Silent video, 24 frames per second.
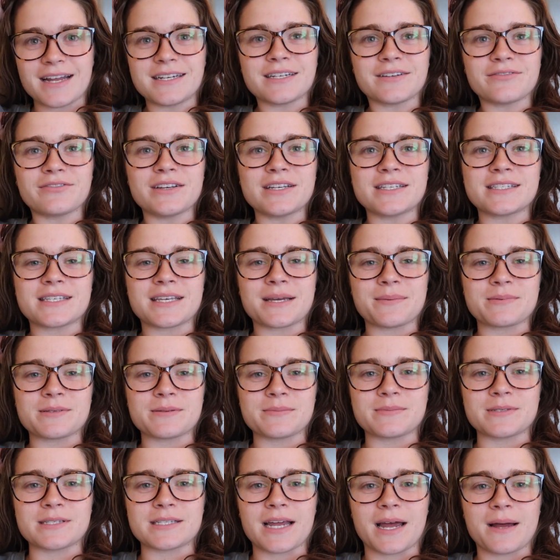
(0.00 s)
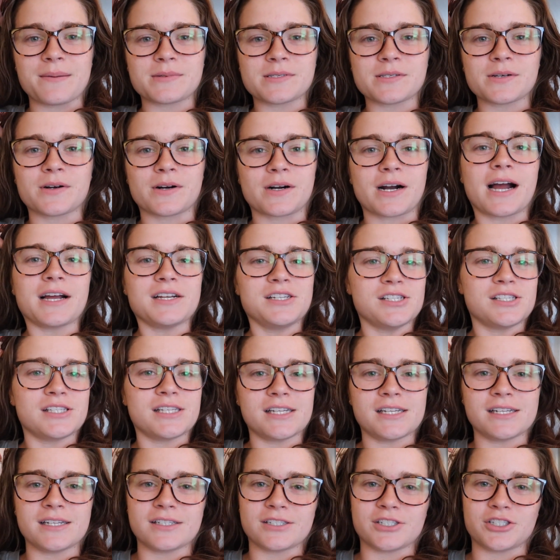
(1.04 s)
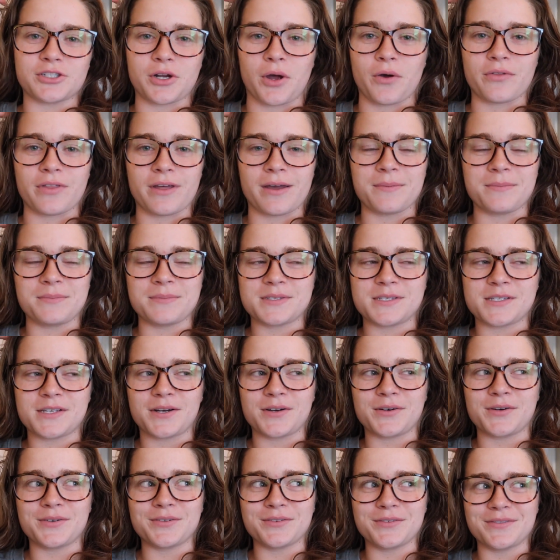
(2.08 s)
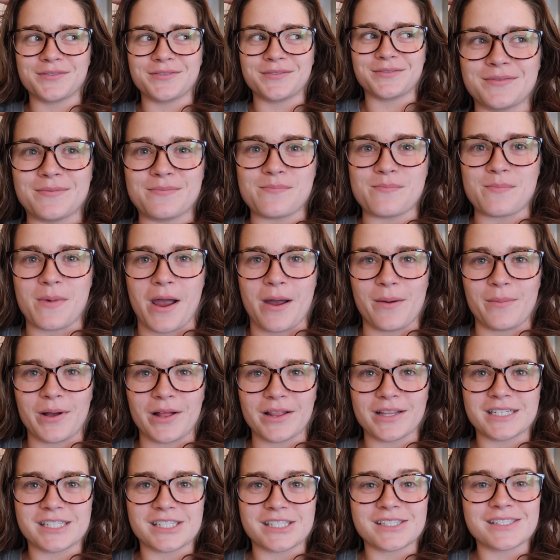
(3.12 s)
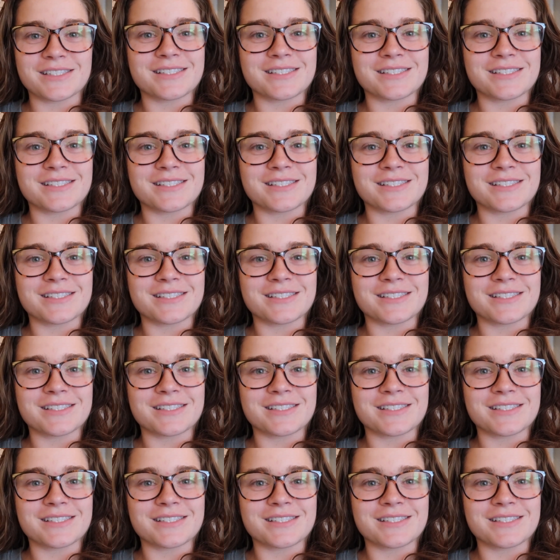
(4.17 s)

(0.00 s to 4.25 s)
I definitely skipped some steps, or I just didn't show them, so my apologies.